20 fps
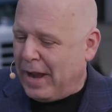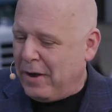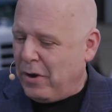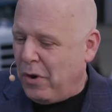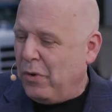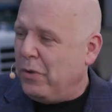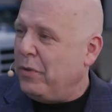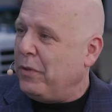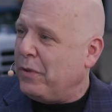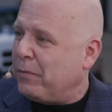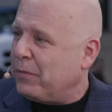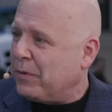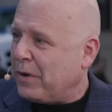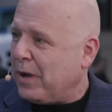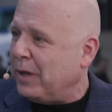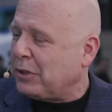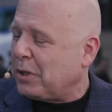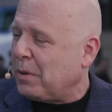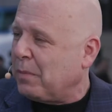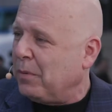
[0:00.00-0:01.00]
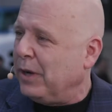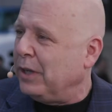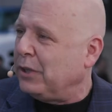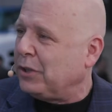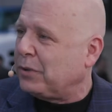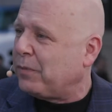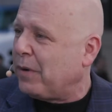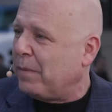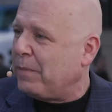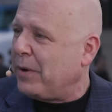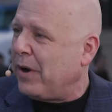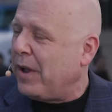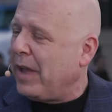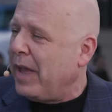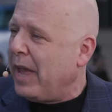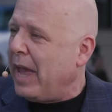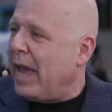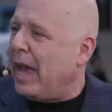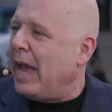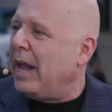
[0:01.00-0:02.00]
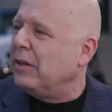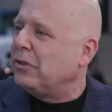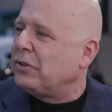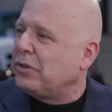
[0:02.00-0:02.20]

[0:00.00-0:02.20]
I know who the customer is from your, and